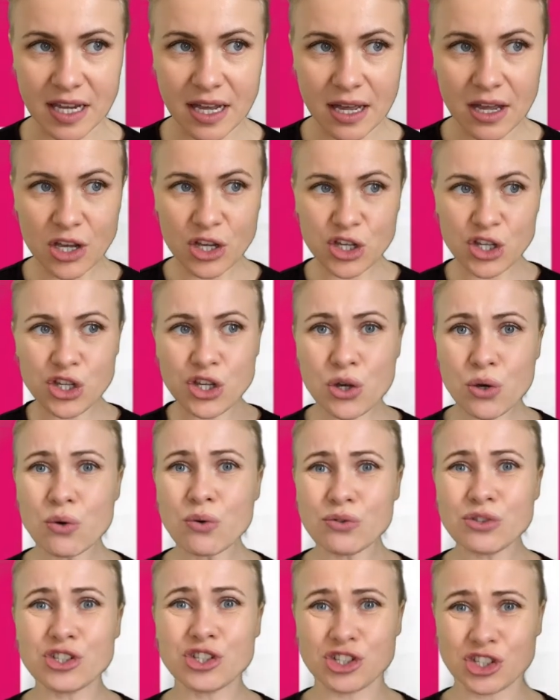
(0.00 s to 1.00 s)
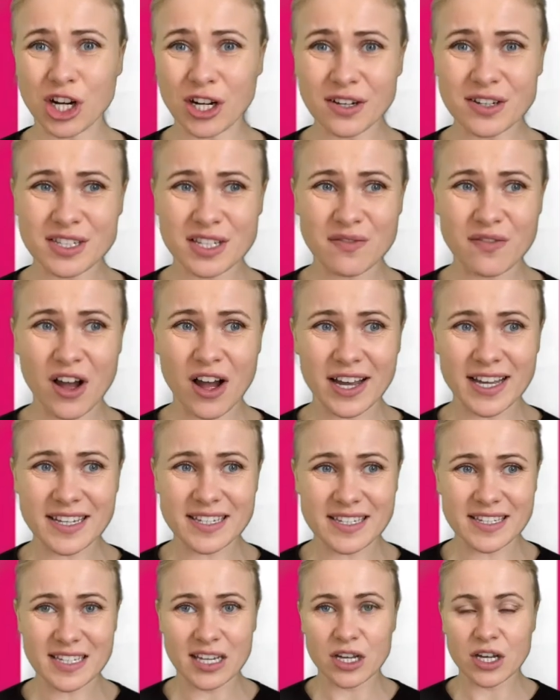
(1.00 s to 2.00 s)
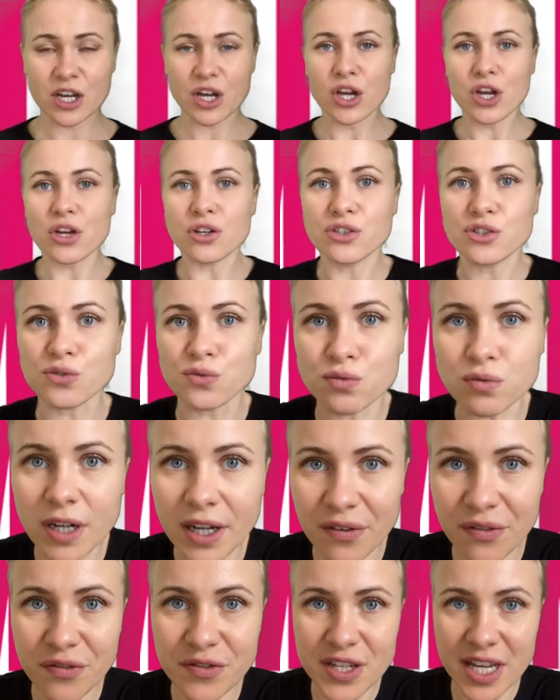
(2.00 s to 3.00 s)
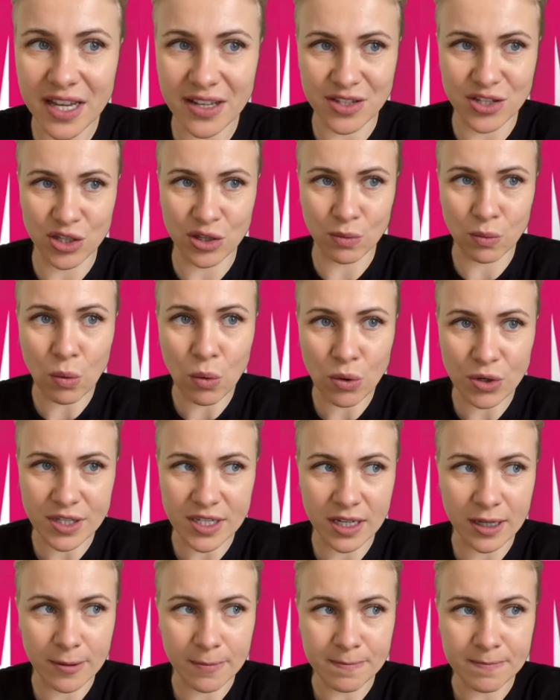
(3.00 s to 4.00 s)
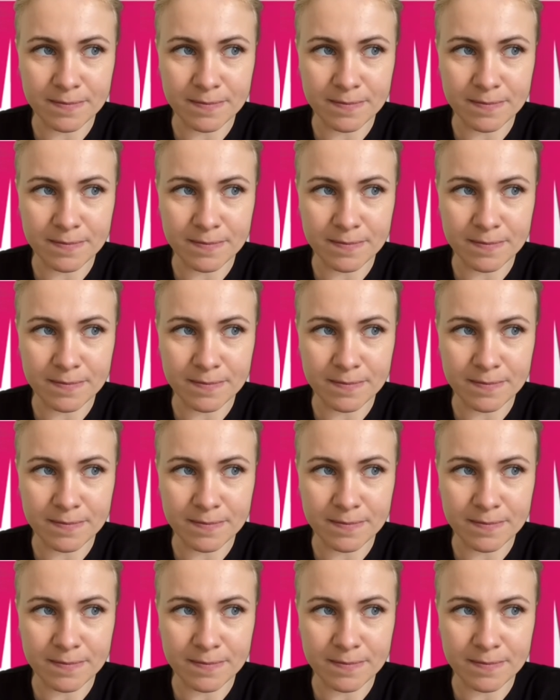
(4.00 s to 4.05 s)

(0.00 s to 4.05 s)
huge chunks of ice, drift into the water.